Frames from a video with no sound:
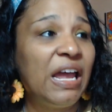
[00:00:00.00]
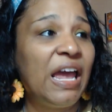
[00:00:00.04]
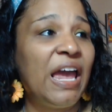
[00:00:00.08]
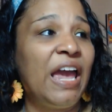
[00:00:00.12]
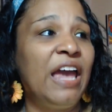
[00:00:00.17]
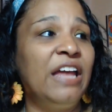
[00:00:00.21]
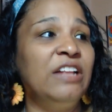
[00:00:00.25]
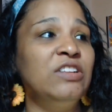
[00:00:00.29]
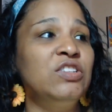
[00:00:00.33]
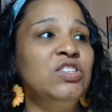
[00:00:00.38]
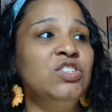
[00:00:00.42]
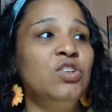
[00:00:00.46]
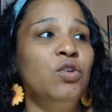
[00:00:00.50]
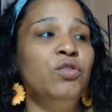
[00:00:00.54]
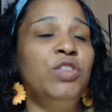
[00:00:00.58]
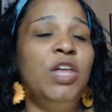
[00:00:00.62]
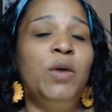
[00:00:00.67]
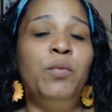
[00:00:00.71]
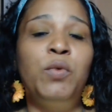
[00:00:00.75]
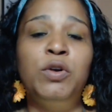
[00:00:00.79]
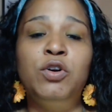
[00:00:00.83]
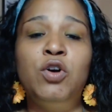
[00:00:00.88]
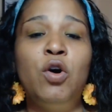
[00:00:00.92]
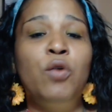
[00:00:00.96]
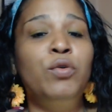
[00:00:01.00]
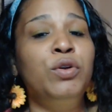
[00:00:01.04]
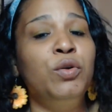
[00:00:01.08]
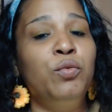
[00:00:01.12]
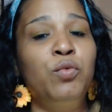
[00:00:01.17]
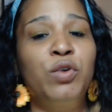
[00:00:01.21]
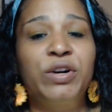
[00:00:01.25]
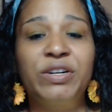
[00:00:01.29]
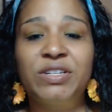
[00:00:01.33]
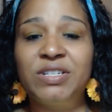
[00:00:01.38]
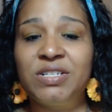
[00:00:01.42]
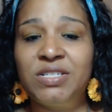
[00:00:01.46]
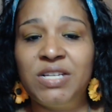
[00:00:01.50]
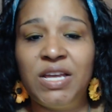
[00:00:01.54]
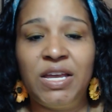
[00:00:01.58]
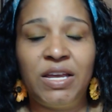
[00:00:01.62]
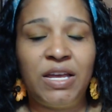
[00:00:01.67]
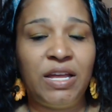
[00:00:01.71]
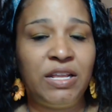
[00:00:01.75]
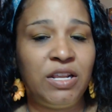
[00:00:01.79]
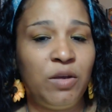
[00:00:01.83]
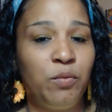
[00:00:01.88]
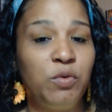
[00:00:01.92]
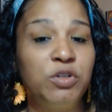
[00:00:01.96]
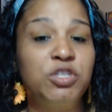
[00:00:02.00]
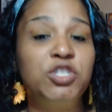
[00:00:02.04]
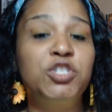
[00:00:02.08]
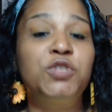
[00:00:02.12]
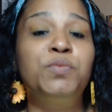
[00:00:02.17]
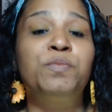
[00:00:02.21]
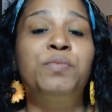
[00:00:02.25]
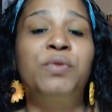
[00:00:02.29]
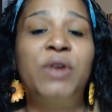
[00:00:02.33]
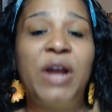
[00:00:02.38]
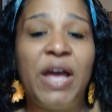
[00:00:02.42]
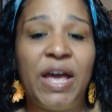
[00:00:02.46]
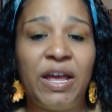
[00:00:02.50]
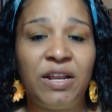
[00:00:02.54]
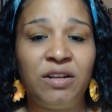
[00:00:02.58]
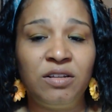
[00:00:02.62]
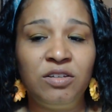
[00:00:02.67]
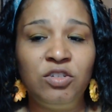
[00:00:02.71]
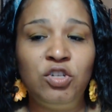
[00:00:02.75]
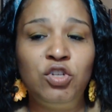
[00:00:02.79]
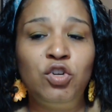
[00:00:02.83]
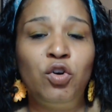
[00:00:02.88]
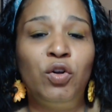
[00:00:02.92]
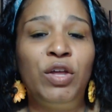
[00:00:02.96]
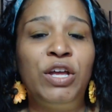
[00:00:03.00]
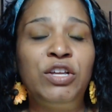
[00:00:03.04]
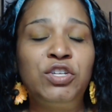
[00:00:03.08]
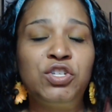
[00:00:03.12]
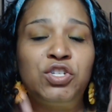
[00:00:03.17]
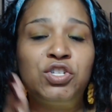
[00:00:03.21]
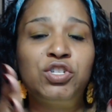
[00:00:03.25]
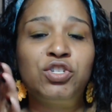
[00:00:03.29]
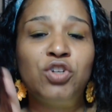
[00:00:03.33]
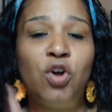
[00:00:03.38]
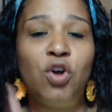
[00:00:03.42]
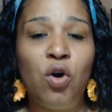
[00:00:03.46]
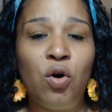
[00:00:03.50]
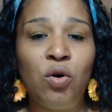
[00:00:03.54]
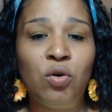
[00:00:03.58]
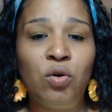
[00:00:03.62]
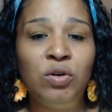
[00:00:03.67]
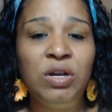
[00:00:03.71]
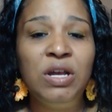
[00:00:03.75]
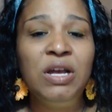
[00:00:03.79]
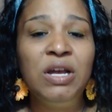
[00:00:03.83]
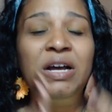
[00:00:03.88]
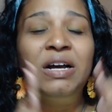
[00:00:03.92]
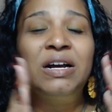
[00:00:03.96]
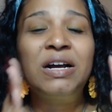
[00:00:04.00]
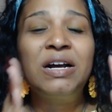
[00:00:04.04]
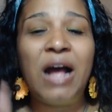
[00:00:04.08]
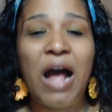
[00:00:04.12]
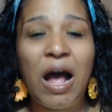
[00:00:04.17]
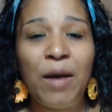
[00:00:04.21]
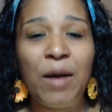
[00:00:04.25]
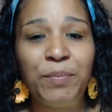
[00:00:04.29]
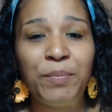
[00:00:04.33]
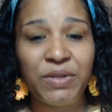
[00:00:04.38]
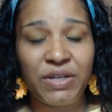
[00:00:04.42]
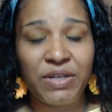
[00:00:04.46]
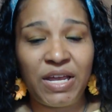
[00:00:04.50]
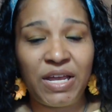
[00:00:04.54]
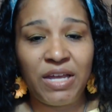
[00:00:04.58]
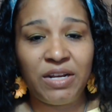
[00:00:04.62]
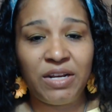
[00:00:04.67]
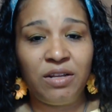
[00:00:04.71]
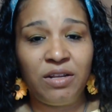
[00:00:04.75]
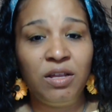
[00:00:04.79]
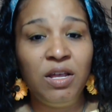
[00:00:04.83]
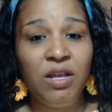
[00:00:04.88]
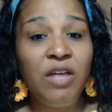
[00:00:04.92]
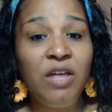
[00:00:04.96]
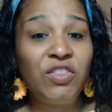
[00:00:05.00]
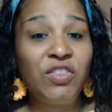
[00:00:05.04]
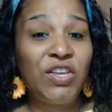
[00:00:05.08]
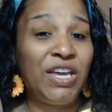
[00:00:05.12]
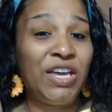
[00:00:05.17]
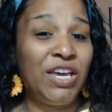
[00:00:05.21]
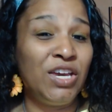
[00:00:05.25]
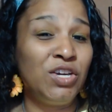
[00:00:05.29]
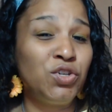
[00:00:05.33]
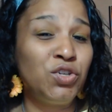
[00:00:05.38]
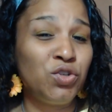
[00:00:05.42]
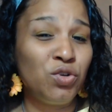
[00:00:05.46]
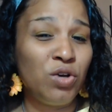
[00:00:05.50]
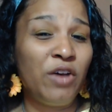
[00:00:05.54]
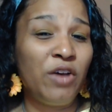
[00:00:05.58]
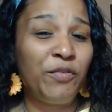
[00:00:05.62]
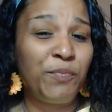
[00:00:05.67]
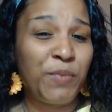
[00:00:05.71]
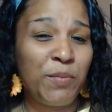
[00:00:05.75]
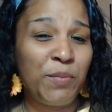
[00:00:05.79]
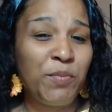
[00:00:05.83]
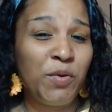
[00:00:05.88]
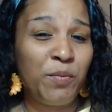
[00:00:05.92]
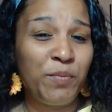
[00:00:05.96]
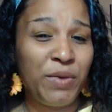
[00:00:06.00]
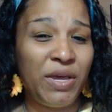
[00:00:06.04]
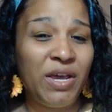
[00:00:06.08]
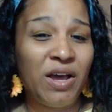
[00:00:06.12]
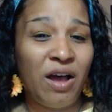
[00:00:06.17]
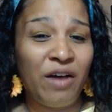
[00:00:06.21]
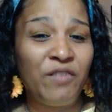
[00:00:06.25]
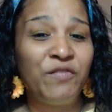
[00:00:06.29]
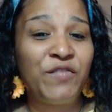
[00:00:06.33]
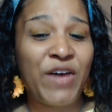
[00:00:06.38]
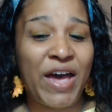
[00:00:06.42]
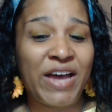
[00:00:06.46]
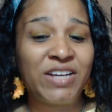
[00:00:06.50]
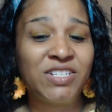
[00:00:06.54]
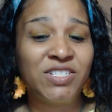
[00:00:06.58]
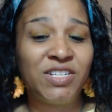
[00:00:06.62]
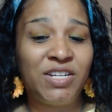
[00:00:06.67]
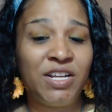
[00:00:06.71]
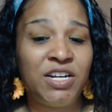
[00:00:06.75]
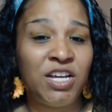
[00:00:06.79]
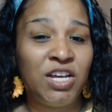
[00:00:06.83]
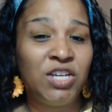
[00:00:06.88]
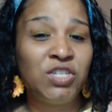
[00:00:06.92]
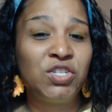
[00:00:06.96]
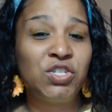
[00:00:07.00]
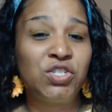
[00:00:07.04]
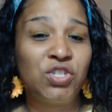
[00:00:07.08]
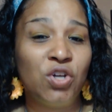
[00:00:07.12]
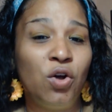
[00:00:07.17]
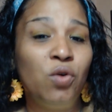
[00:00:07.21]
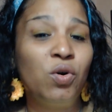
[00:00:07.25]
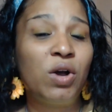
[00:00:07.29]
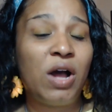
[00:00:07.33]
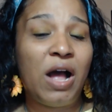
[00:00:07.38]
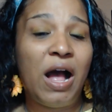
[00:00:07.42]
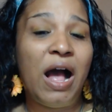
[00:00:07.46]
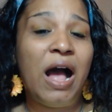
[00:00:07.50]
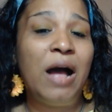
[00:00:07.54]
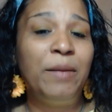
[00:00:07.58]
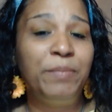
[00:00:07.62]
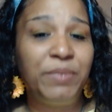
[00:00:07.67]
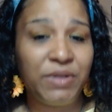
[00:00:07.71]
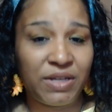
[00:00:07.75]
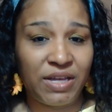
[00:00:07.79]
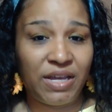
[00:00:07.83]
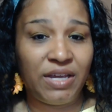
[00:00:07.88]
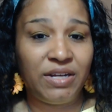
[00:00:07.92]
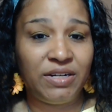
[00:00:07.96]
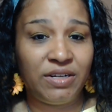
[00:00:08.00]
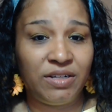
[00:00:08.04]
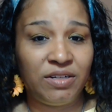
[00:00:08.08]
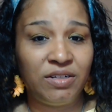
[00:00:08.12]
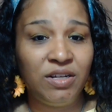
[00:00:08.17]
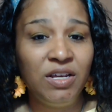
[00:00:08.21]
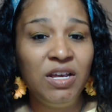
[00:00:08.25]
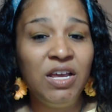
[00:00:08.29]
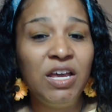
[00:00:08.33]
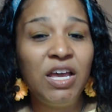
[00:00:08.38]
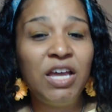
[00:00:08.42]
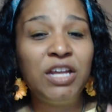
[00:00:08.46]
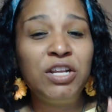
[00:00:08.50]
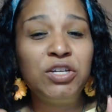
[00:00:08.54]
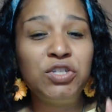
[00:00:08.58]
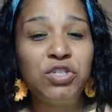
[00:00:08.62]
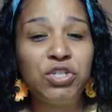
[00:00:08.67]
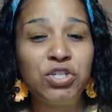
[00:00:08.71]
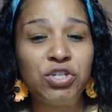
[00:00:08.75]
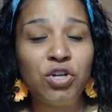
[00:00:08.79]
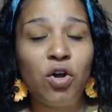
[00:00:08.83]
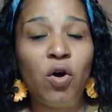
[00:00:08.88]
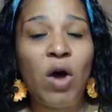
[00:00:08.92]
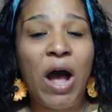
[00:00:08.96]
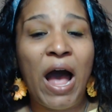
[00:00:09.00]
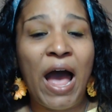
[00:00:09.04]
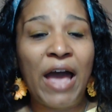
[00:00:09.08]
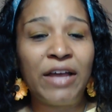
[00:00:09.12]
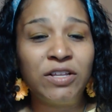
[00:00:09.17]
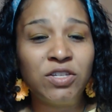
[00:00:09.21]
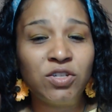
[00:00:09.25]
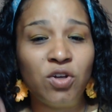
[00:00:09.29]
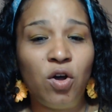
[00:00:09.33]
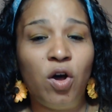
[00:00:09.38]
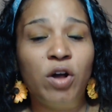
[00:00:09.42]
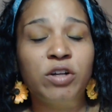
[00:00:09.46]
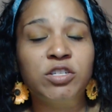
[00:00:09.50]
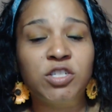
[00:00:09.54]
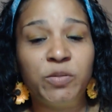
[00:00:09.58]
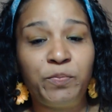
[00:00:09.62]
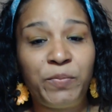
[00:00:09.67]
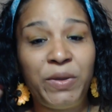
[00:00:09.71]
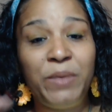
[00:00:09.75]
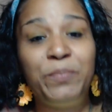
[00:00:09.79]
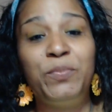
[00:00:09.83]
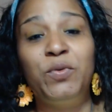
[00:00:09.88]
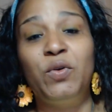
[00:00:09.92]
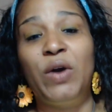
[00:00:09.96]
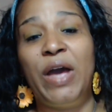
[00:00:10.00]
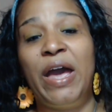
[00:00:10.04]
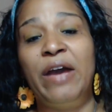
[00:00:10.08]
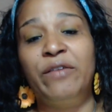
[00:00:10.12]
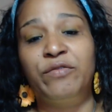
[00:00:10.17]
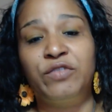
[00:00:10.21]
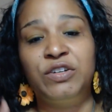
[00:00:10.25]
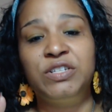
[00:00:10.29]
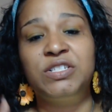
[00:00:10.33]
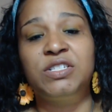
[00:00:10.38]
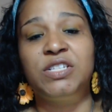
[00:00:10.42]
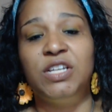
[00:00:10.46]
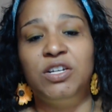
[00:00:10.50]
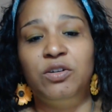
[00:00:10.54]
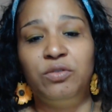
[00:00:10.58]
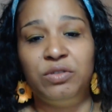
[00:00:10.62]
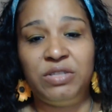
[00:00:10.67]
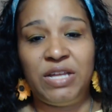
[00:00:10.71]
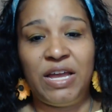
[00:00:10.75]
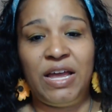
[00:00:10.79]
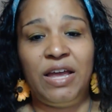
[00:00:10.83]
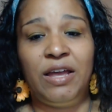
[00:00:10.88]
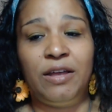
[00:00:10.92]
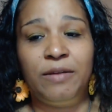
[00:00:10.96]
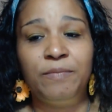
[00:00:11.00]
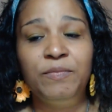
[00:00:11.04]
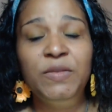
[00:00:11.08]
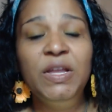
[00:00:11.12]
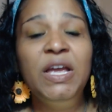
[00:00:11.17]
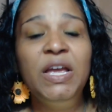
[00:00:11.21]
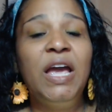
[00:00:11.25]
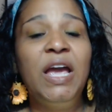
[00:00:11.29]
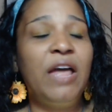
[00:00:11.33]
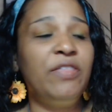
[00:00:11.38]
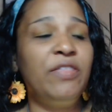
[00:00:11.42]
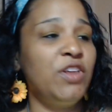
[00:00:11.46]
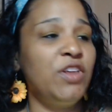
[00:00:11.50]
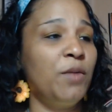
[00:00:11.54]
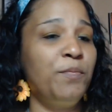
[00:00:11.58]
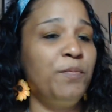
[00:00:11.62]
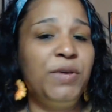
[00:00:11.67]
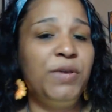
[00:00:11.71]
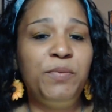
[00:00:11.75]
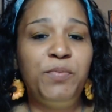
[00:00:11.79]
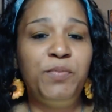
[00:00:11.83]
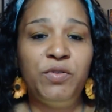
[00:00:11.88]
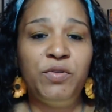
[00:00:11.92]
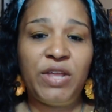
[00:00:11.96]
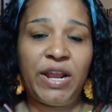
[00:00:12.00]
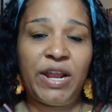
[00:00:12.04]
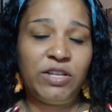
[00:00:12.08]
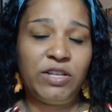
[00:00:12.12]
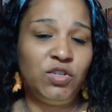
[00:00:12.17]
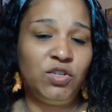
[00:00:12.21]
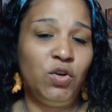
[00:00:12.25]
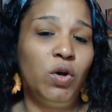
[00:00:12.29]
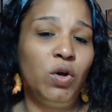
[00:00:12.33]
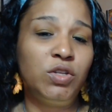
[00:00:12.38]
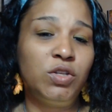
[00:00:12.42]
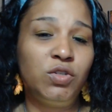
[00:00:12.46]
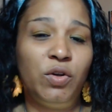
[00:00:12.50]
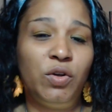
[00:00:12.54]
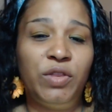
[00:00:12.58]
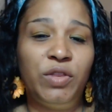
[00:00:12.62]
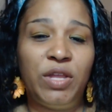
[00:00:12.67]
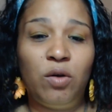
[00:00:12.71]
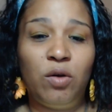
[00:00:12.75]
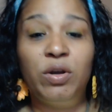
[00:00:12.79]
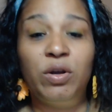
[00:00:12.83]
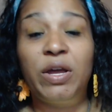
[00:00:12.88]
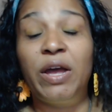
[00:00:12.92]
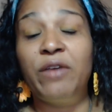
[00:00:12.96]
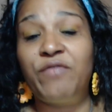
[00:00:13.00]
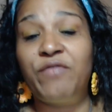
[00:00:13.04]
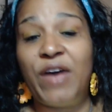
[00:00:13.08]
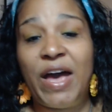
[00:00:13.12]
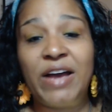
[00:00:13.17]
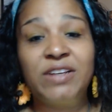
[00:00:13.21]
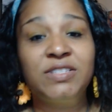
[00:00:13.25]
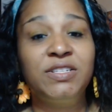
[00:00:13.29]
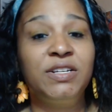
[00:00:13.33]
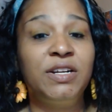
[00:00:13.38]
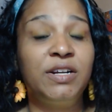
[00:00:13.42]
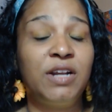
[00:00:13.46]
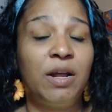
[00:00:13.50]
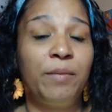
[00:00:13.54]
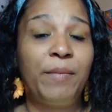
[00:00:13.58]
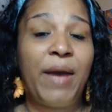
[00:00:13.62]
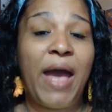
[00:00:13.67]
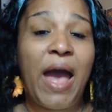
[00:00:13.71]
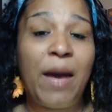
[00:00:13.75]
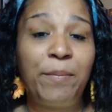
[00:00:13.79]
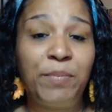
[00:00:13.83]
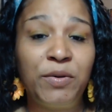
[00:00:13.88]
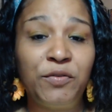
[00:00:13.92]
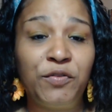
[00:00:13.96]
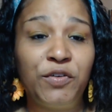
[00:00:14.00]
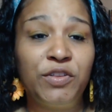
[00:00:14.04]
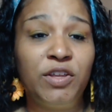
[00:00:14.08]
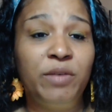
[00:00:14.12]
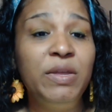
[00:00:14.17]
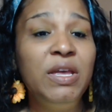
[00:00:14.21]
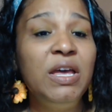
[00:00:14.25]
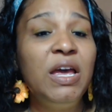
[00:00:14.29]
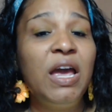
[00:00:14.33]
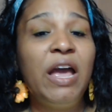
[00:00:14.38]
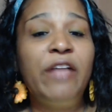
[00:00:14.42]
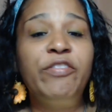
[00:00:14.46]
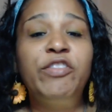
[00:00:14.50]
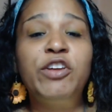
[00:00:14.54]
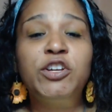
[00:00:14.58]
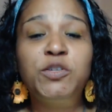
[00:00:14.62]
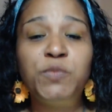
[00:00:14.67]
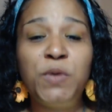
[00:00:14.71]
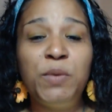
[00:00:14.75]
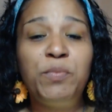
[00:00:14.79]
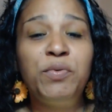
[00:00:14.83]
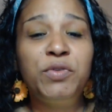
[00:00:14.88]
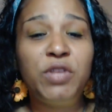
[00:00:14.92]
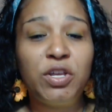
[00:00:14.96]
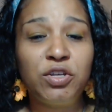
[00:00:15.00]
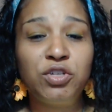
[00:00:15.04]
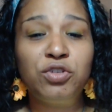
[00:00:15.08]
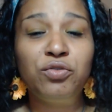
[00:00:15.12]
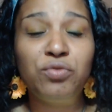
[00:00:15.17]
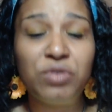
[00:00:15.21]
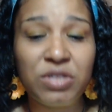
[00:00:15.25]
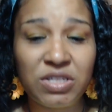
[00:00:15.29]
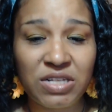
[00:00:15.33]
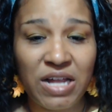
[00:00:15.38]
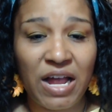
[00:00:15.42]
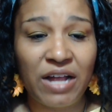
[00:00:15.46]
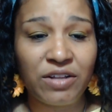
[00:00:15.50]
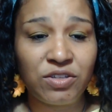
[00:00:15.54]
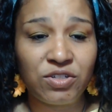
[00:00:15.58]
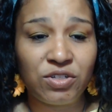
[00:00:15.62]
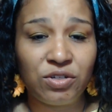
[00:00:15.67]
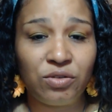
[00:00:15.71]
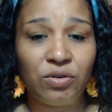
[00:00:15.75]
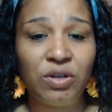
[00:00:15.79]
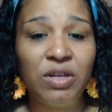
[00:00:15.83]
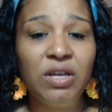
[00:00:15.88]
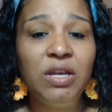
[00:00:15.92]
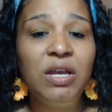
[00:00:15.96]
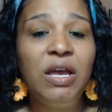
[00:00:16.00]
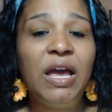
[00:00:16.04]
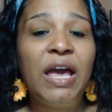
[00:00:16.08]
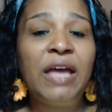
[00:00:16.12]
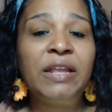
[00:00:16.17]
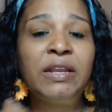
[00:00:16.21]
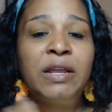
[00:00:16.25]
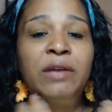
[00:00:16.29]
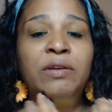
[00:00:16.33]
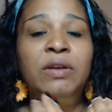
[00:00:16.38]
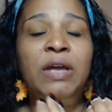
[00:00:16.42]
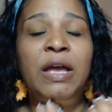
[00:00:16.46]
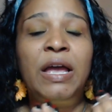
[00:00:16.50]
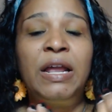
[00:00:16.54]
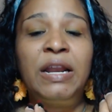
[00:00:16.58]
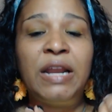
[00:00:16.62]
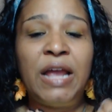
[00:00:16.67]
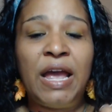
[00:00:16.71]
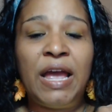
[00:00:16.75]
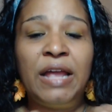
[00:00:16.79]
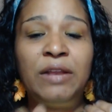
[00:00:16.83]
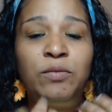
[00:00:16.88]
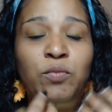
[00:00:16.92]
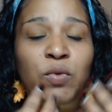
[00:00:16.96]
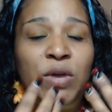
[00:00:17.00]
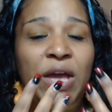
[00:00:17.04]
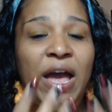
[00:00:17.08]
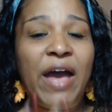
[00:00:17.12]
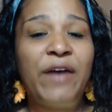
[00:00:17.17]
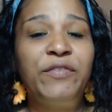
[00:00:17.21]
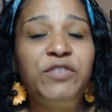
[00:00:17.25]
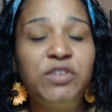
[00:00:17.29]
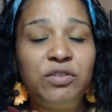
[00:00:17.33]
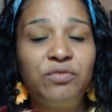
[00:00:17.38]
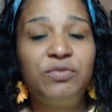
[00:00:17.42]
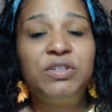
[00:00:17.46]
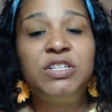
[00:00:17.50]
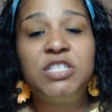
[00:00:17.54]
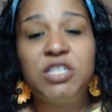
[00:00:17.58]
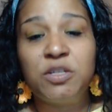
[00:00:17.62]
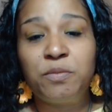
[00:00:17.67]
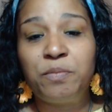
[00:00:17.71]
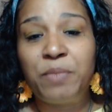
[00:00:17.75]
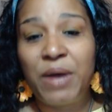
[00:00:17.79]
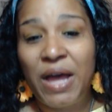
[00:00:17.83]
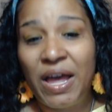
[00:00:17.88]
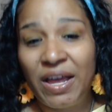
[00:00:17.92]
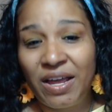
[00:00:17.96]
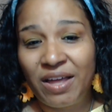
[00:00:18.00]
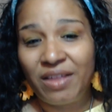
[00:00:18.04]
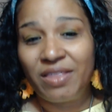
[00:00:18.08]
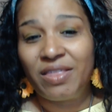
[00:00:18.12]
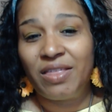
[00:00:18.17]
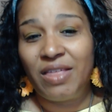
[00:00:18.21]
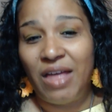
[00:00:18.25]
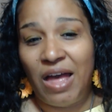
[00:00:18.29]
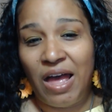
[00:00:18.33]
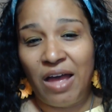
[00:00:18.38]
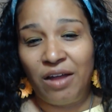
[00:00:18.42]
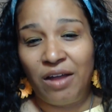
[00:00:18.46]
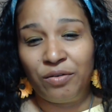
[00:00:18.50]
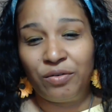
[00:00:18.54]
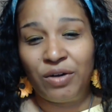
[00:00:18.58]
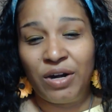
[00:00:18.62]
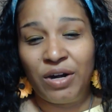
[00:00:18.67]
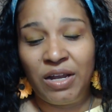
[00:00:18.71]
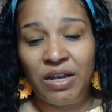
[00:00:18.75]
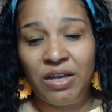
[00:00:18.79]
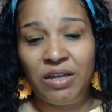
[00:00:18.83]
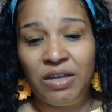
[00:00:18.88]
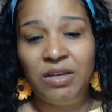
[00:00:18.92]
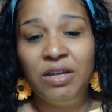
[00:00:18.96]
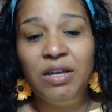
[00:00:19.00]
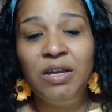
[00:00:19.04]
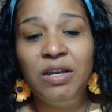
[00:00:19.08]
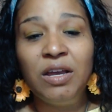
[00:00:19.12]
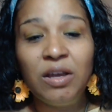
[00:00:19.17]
And so they would go to work sick and it was spread. It's so complicated. The issue of people being unvaccinated is so complicated. It is so, I talk to people every single day, and there are people that I talk to and they'll get vaccinated. I'm happy for them. And there's people that choose not to. And we have to respect that, right?